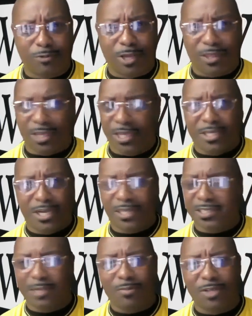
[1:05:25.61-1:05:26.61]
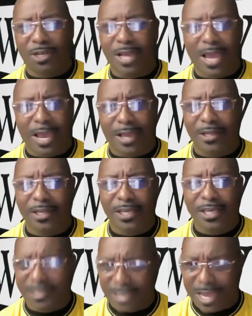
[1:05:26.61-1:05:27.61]
whether he does something or not.
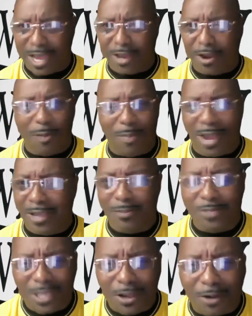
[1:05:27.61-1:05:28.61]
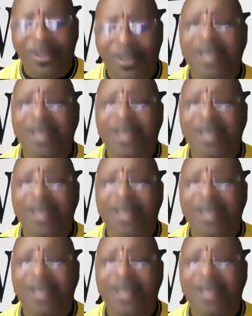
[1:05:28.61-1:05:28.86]
He's God all by himself.